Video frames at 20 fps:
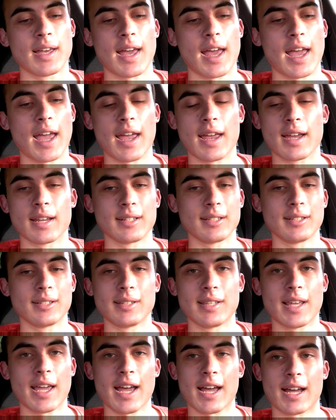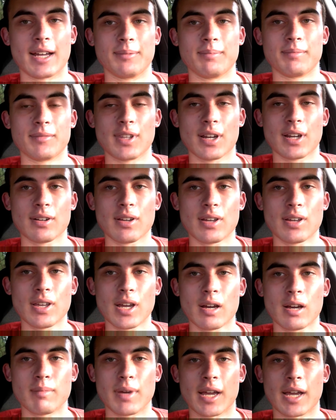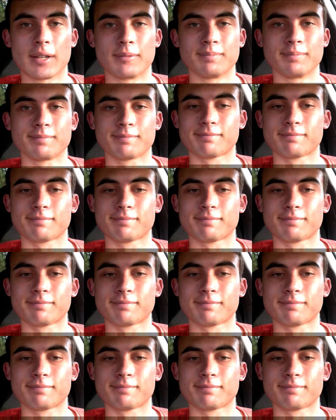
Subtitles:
And yeah, there you go, man.